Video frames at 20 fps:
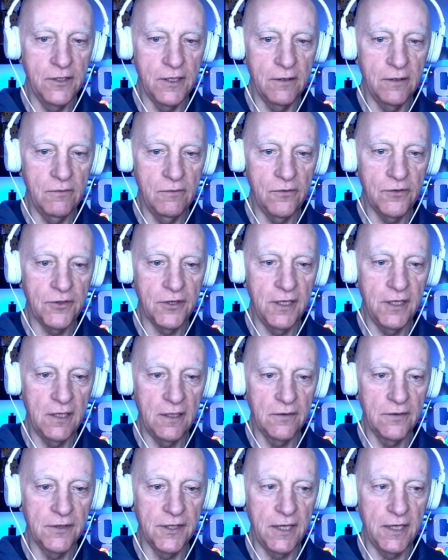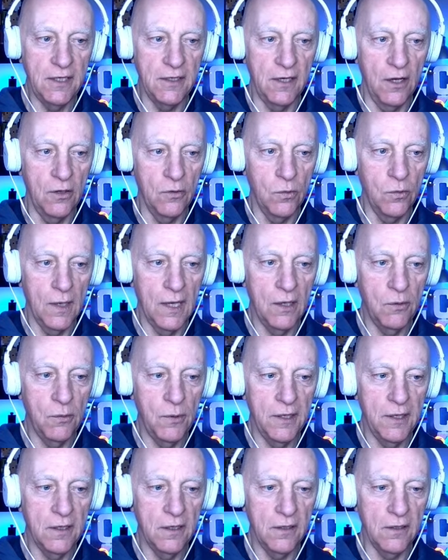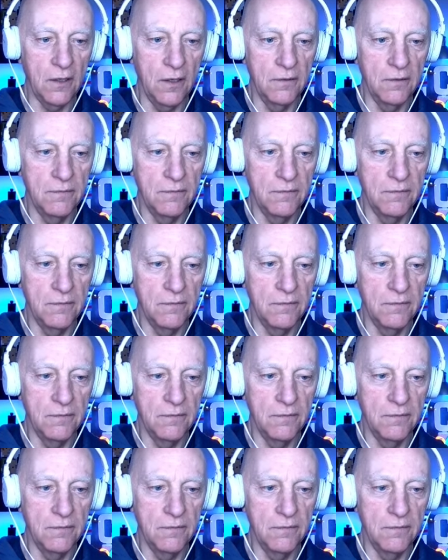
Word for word: don't think they know where we are.